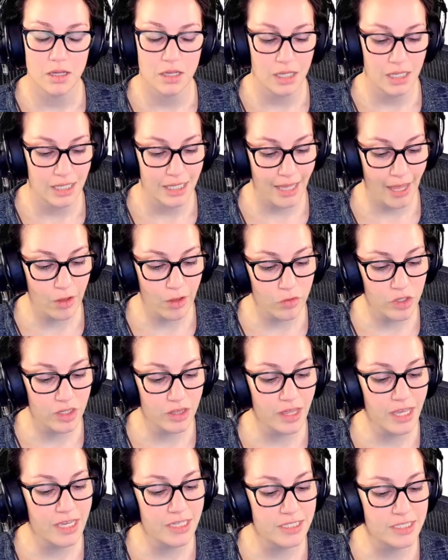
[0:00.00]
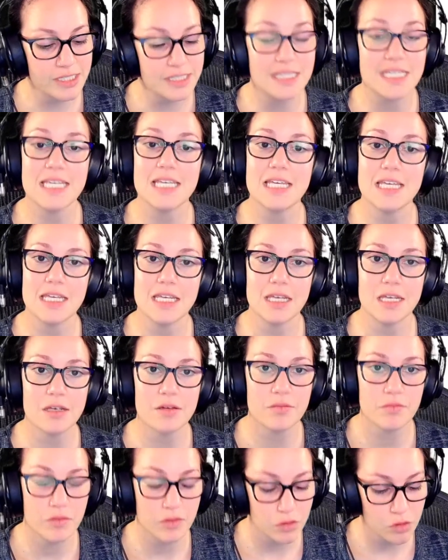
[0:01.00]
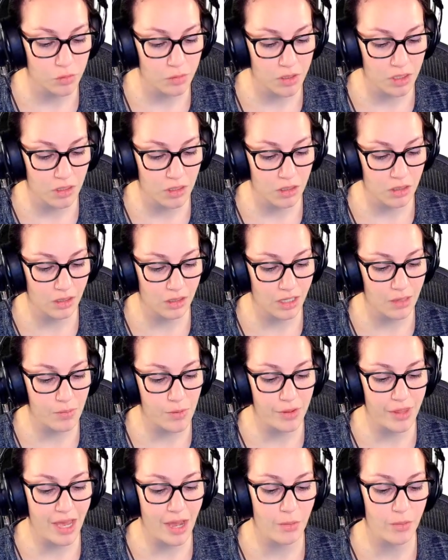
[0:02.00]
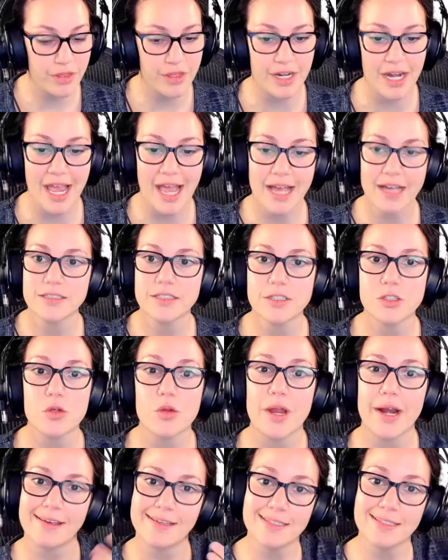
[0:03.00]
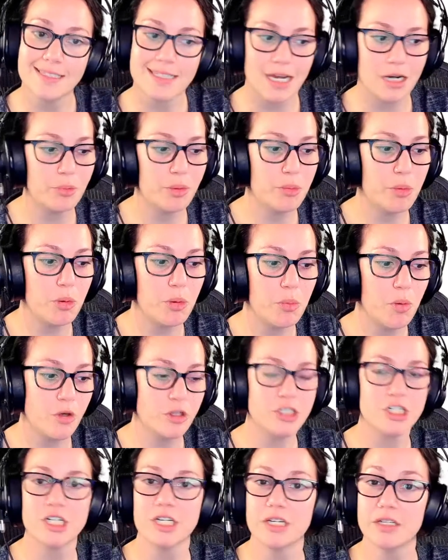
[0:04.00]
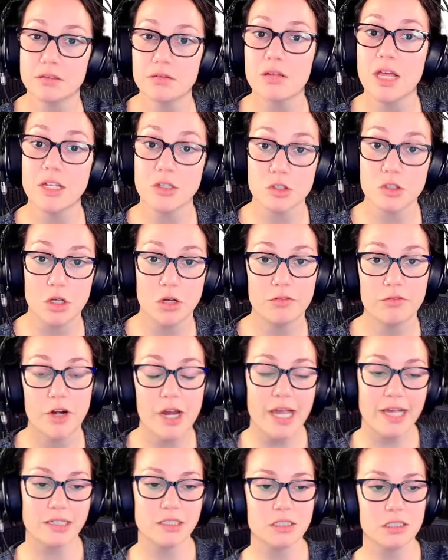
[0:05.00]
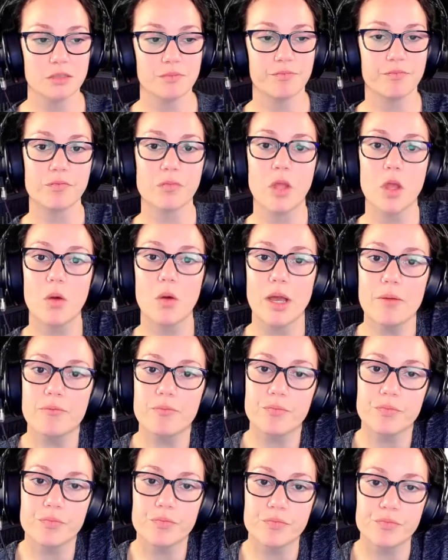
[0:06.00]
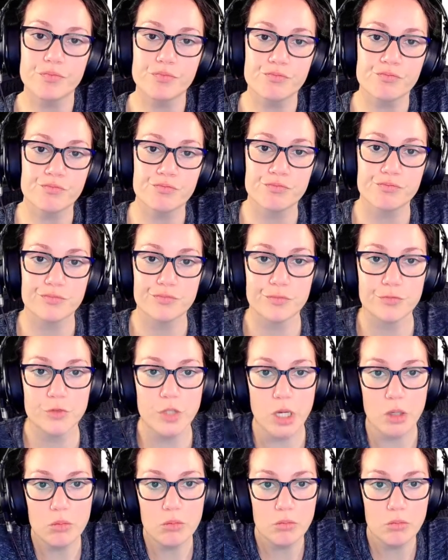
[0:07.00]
calculate CE. So I'm going to label that with an X so that I can set up a proportion and solve for X. Okay. So,